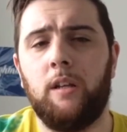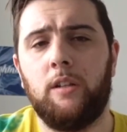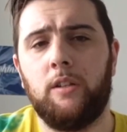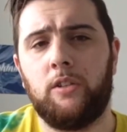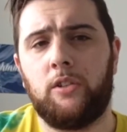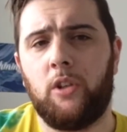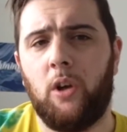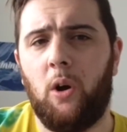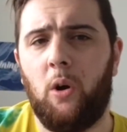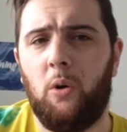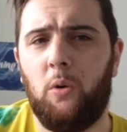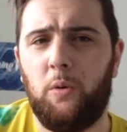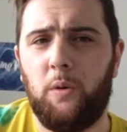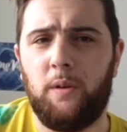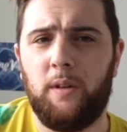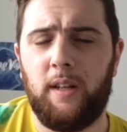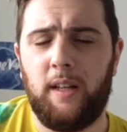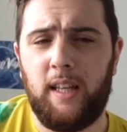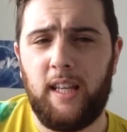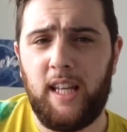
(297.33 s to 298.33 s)
So
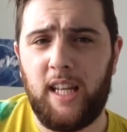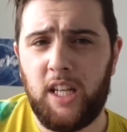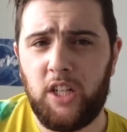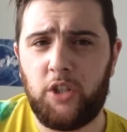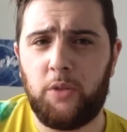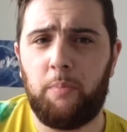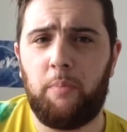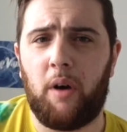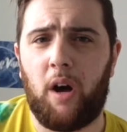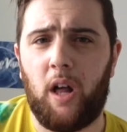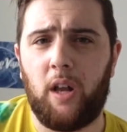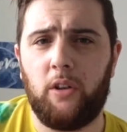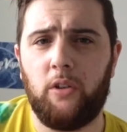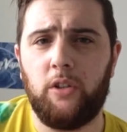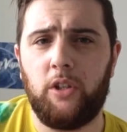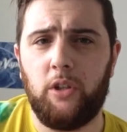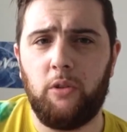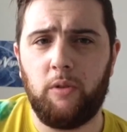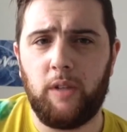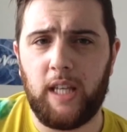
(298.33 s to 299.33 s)
each bottle
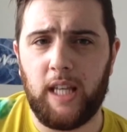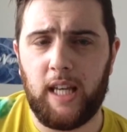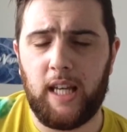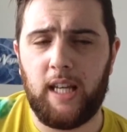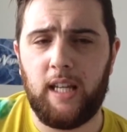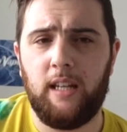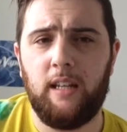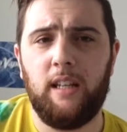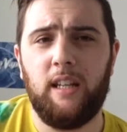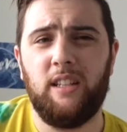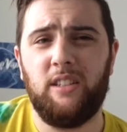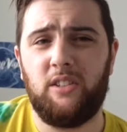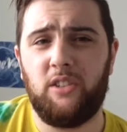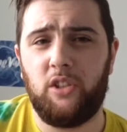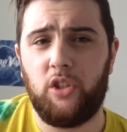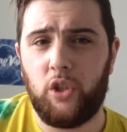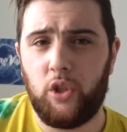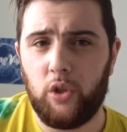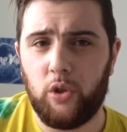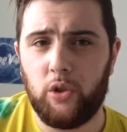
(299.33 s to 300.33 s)
you get
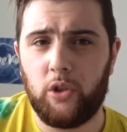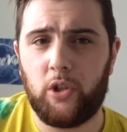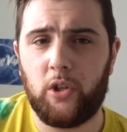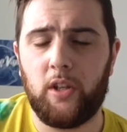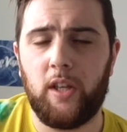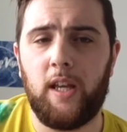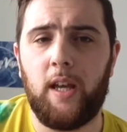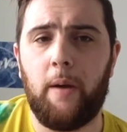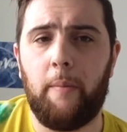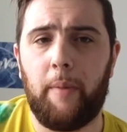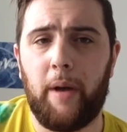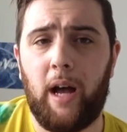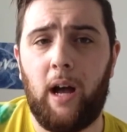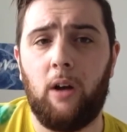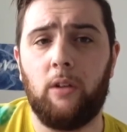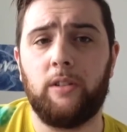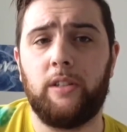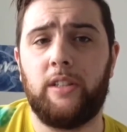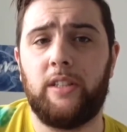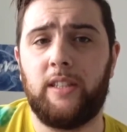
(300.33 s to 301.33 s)
is usually
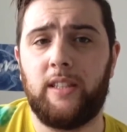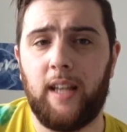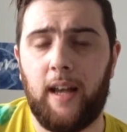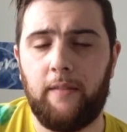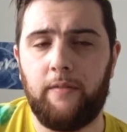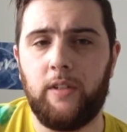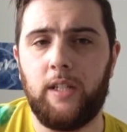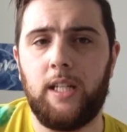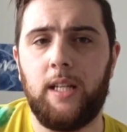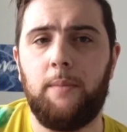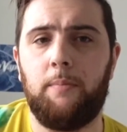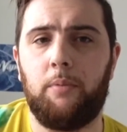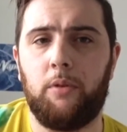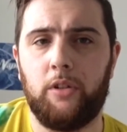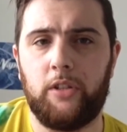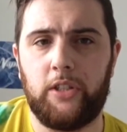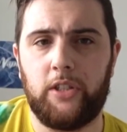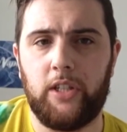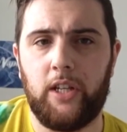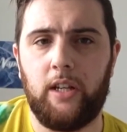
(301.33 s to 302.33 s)
about
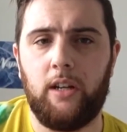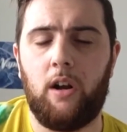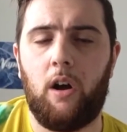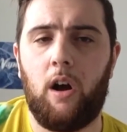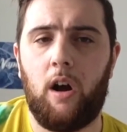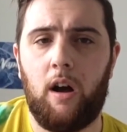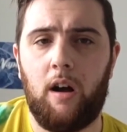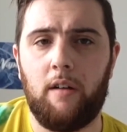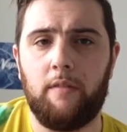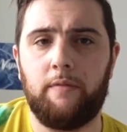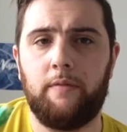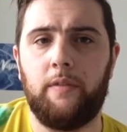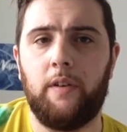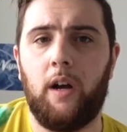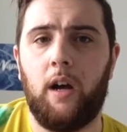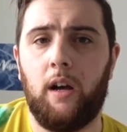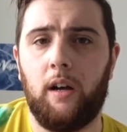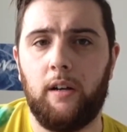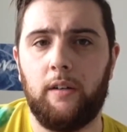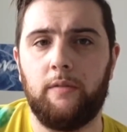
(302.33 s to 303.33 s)
70% off
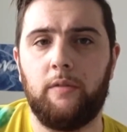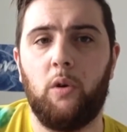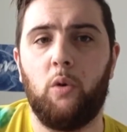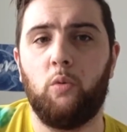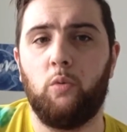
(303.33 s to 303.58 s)
of